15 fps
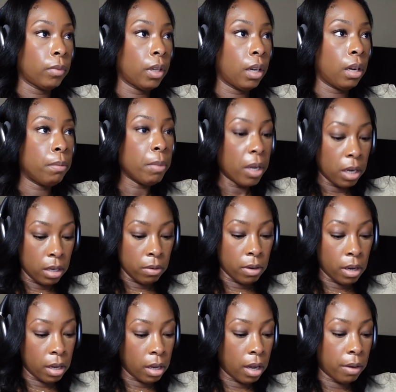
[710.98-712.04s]
and I'm gonna do
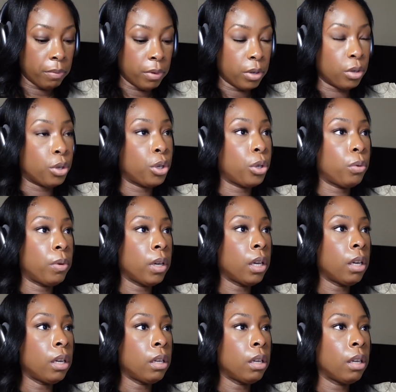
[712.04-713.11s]
a left
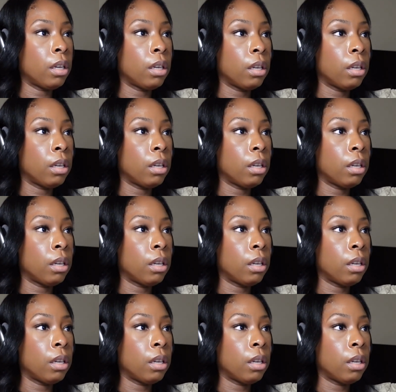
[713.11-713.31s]
join